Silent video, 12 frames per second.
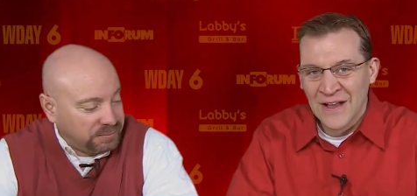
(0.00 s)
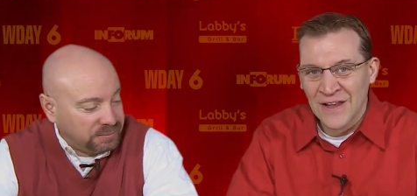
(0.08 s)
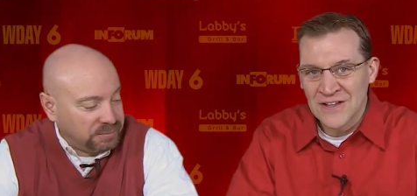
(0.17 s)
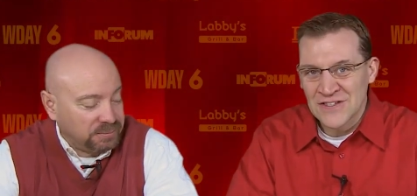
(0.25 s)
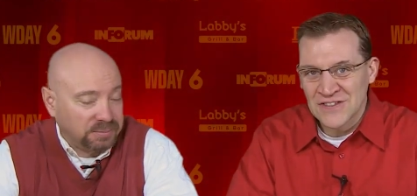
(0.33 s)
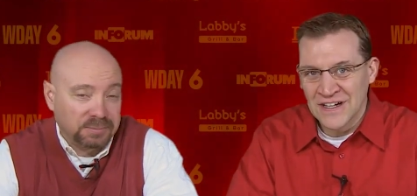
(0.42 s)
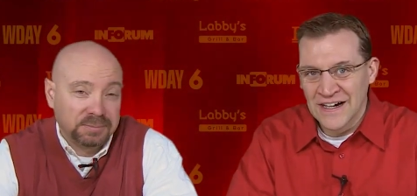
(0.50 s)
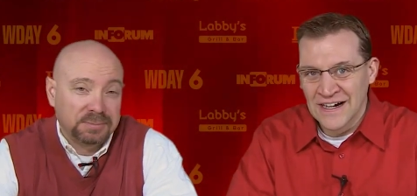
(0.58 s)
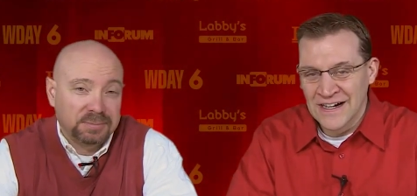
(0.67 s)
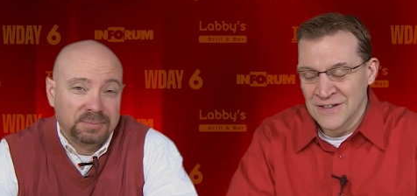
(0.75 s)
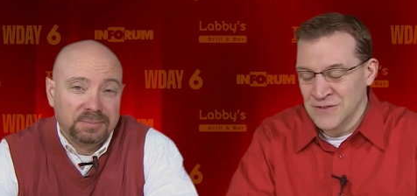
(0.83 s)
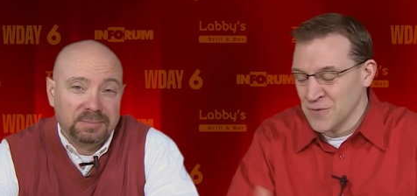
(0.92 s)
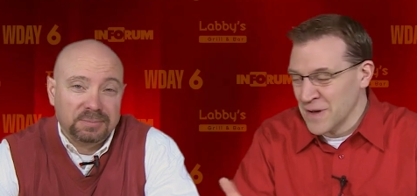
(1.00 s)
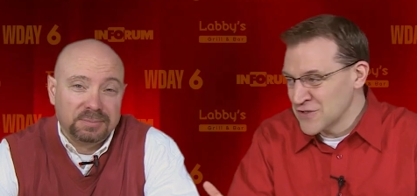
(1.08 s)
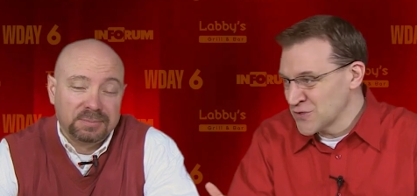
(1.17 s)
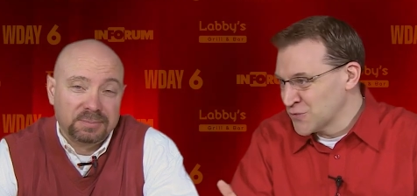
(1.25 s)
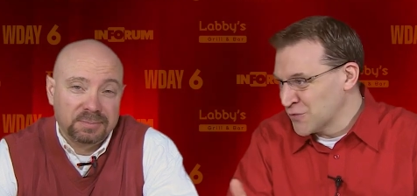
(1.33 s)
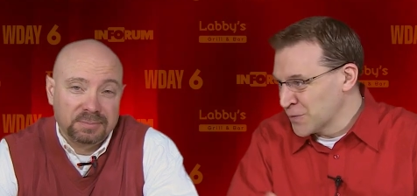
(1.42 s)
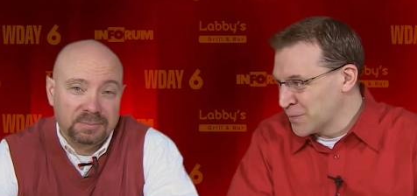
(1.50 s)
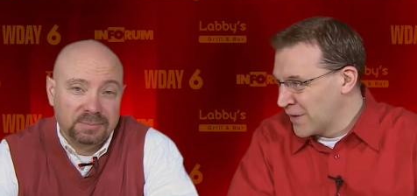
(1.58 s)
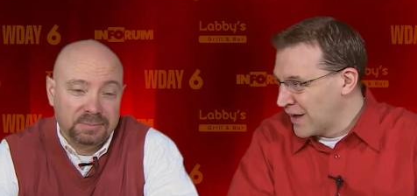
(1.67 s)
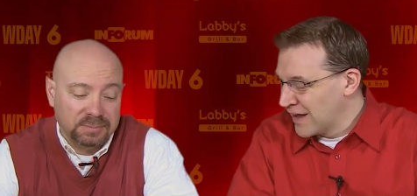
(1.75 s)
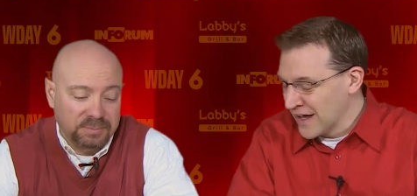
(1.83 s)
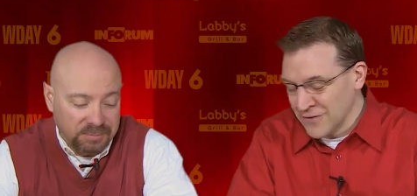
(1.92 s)
Speaker 1: Let's. Uh, you mentioned
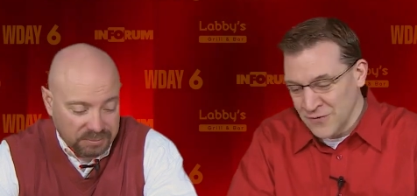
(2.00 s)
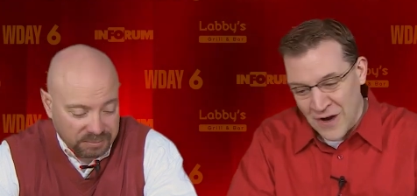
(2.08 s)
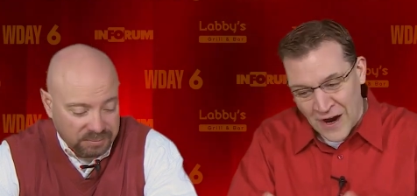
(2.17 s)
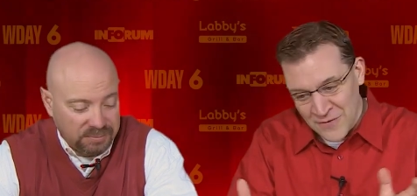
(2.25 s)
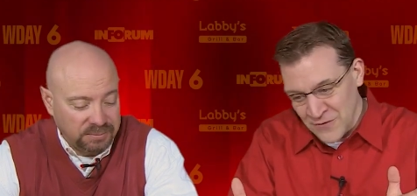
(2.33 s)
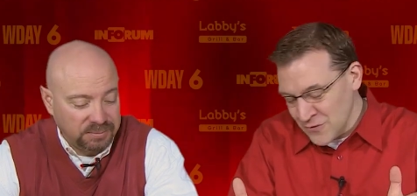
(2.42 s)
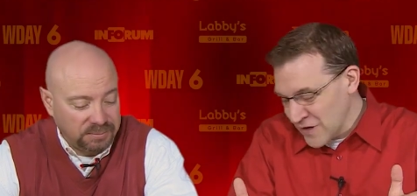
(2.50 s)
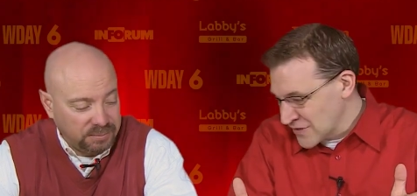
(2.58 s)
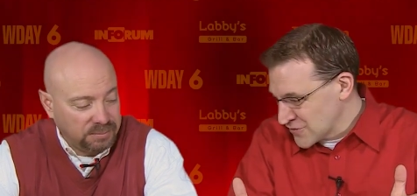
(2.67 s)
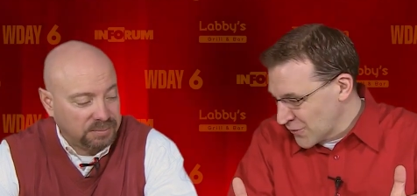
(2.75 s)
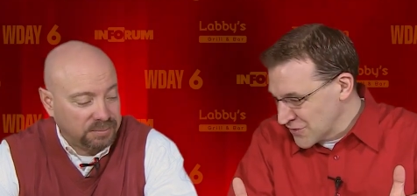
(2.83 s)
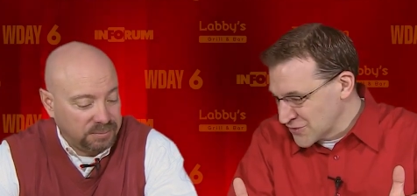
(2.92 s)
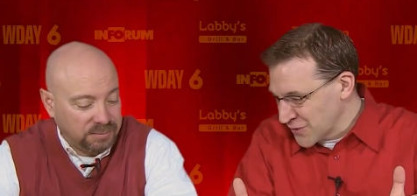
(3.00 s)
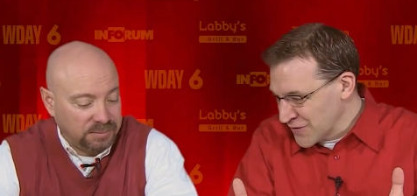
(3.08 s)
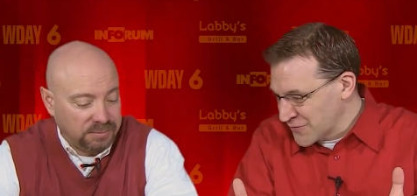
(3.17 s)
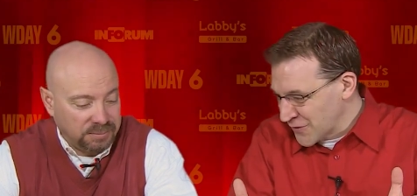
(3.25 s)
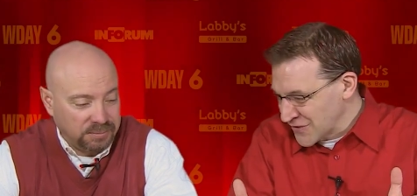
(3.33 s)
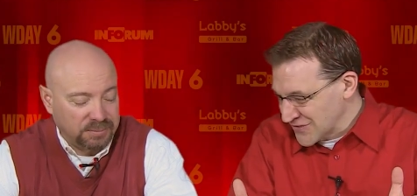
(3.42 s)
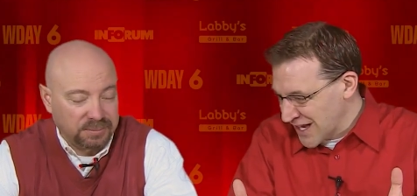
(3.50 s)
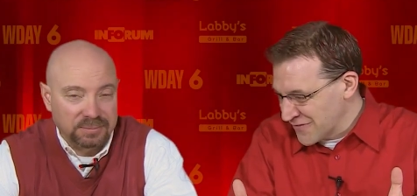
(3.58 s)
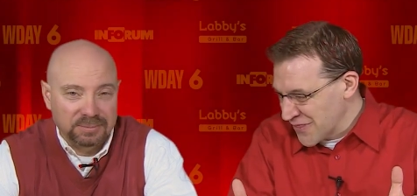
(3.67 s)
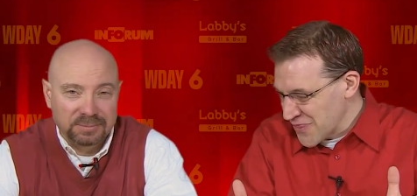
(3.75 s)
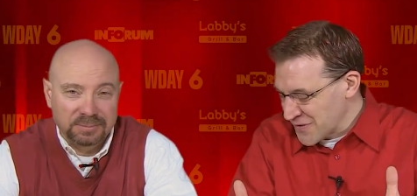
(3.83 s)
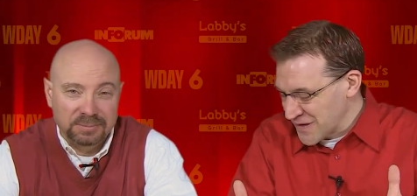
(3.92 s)
football, and mm-hmm. uh, it's always
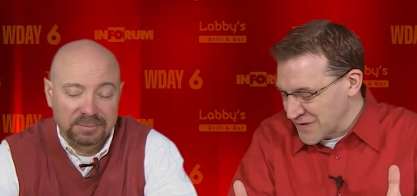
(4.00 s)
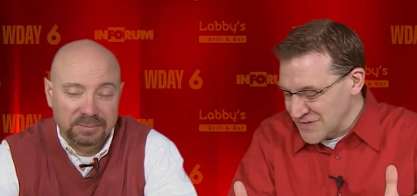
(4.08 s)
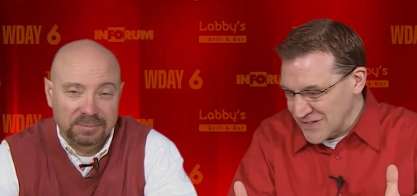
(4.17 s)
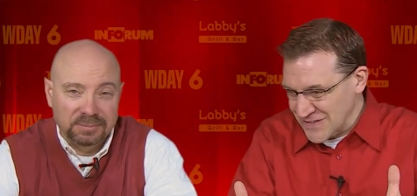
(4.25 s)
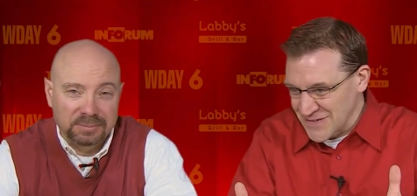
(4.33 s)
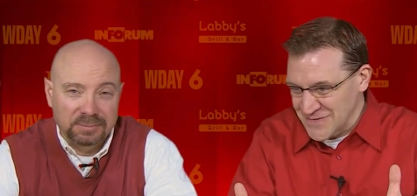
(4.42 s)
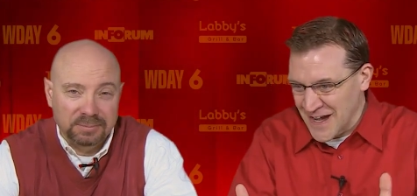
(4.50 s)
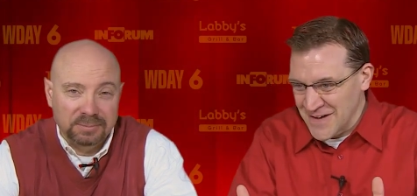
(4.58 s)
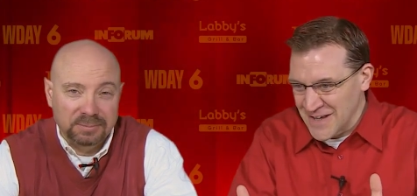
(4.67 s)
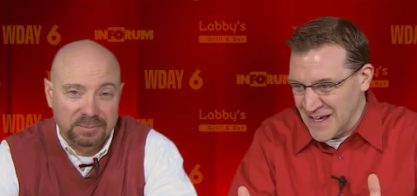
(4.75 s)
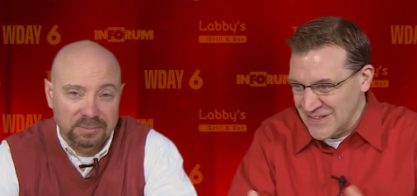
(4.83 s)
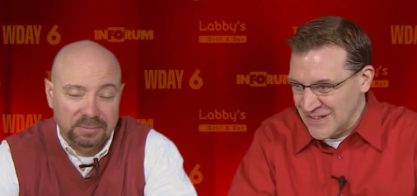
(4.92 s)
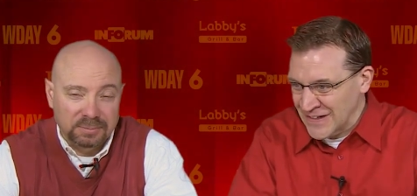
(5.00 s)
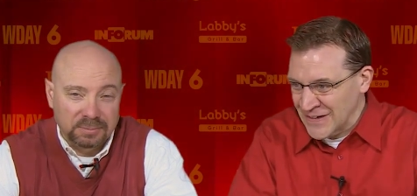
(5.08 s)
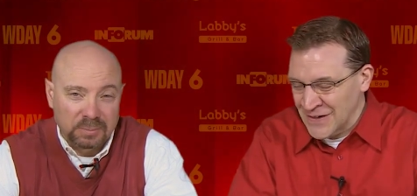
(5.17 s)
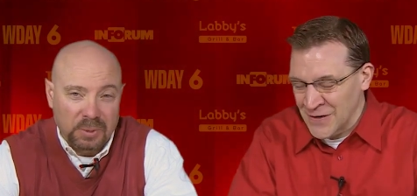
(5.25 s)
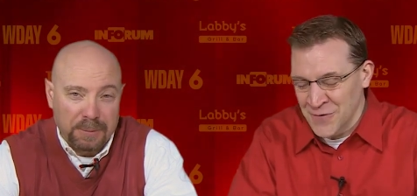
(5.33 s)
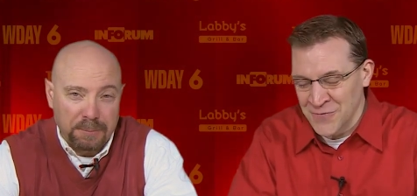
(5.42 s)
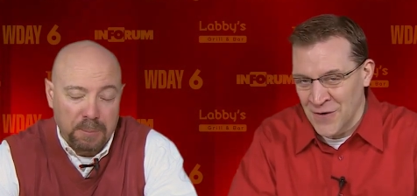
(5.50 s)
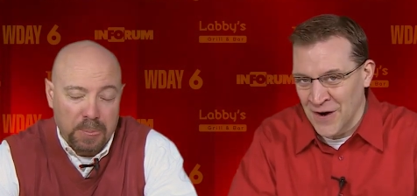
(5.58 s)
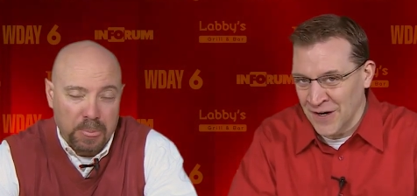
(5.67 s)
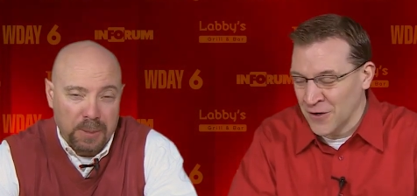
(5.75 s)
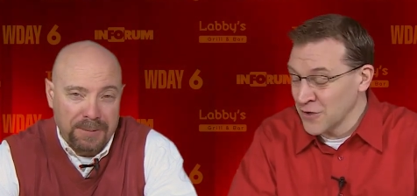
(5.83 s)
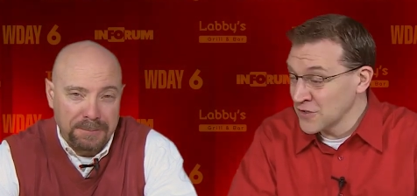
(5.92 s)
24/7, 365 days a year here in
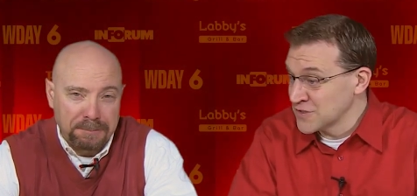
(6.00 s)
Fargo.